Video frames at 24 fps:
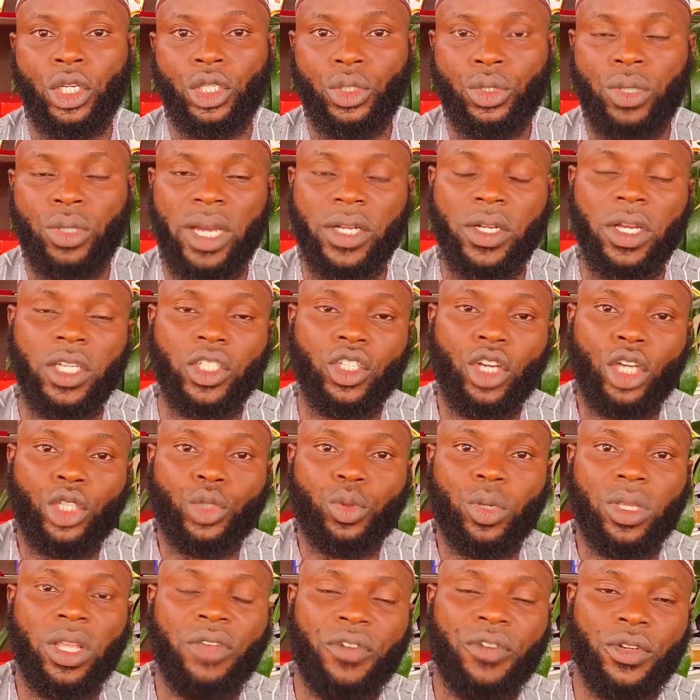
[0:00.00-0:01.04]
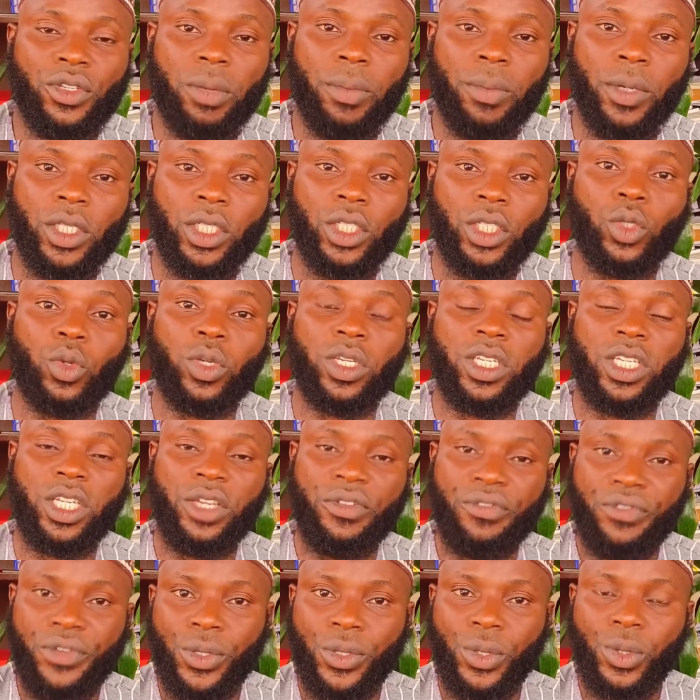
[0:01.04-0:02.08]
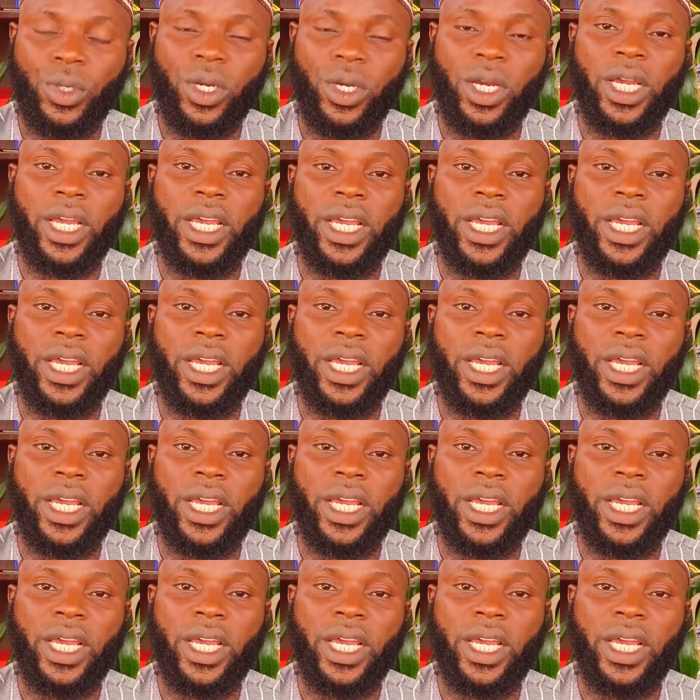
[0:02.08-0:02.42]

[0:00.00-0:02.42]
you are not just waiting for somebody to give you